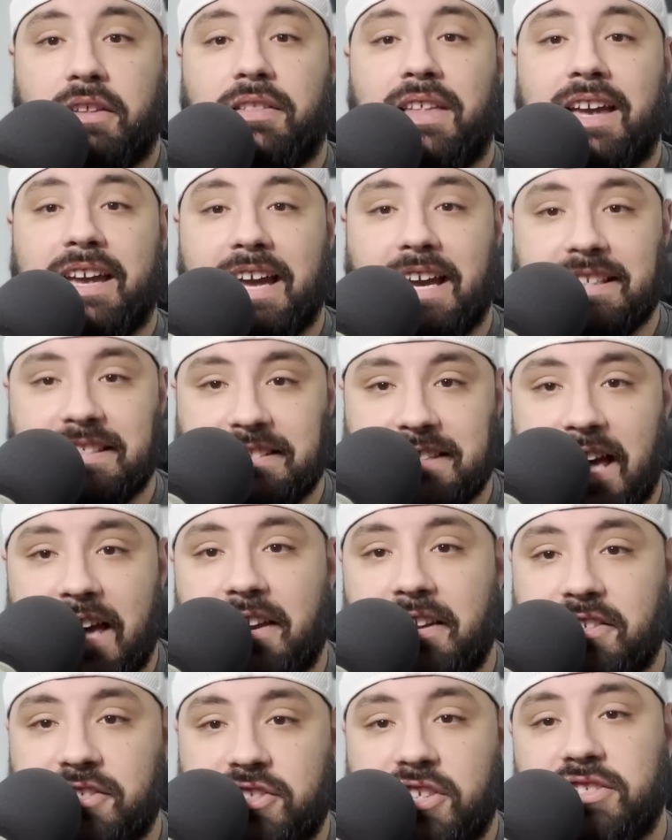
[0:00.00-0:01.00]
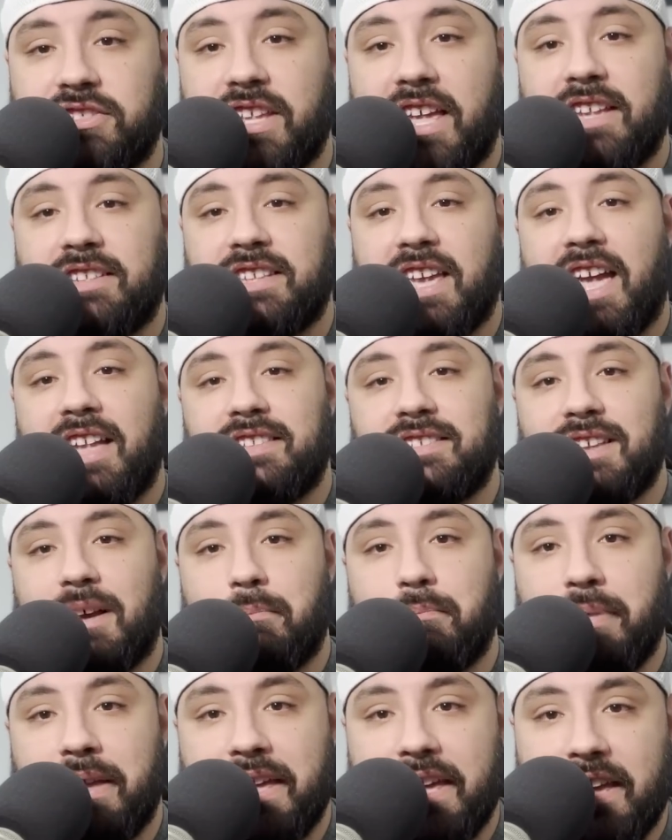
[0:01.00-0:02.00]
Like I said, it's a
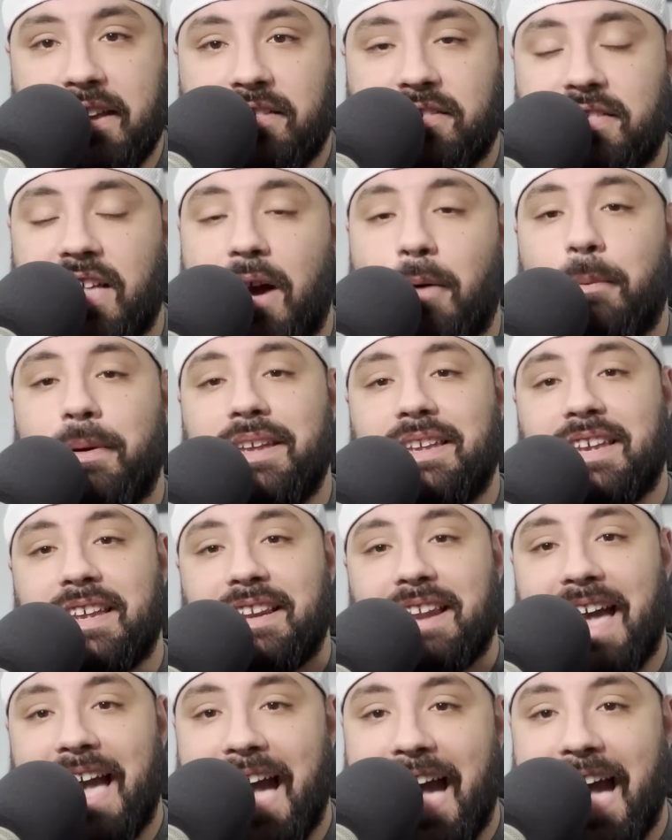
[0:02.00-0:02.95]
piece that we can